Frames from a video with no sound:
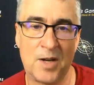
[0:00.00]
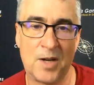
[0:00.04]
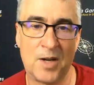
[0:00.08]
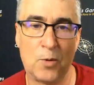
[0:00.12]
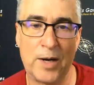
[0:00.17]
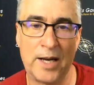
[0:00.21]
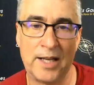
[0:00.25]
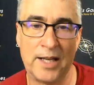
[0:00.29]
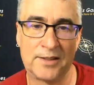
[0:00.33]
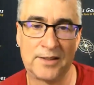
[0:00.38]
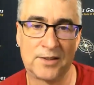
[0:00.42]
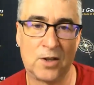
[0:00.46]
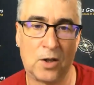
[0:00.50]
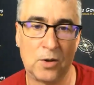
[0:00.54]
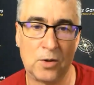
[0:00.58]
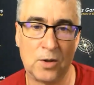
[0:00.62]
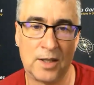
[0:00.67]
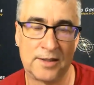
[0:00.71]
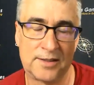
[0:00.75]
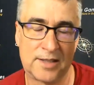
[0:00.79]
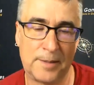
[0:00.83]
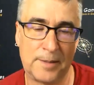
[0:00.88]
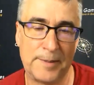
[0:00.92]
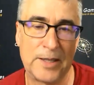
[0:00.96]
Uh, it's called
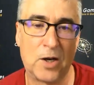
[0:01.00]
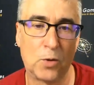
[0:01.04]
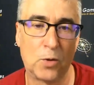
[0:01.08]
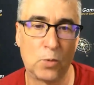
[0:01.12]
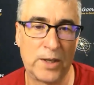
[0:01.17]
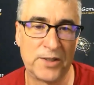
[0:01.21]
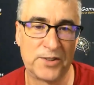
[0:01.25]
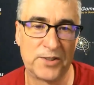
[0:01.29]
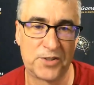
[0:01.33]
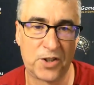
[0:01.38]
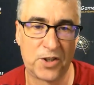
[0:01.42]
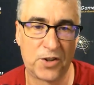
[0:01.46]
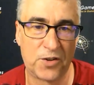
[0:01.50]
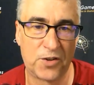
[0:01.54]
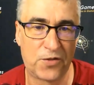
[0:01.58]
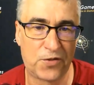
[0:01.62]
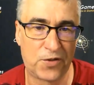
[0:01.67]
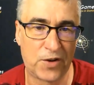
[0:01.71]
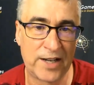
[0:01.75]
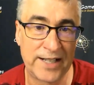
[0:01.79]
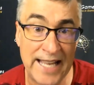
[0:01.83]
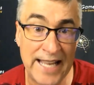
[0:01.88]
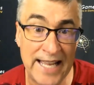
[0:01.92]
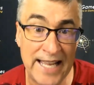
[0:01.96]
it's going to be called Western
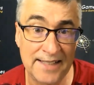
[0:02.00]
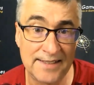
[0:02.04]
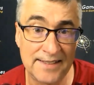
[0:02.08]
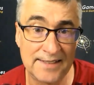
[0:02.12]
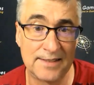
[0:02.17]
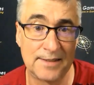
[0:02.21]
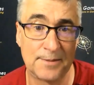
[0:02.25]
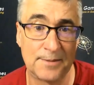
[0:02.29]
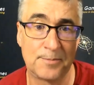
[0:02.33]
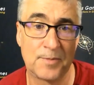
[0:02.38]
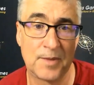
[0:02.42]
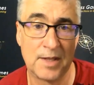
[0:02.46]
Front Ace.